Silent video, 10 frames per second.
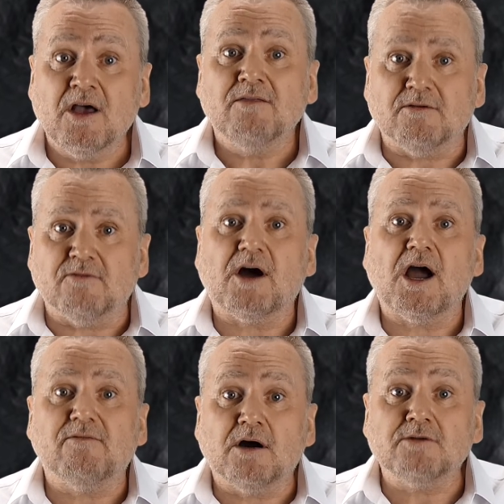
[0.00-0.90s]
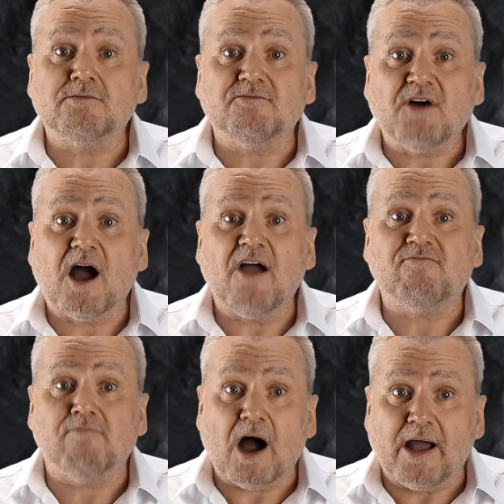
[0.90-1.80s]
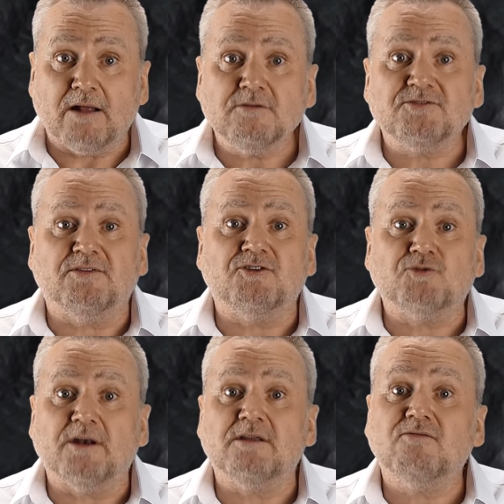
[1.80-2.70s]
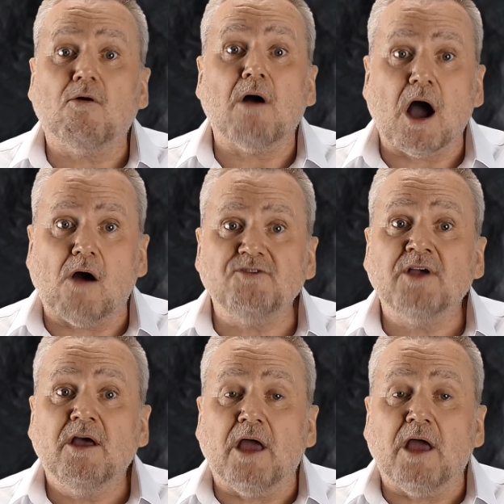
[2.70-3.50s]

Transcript: than 505 miles in the 24 hours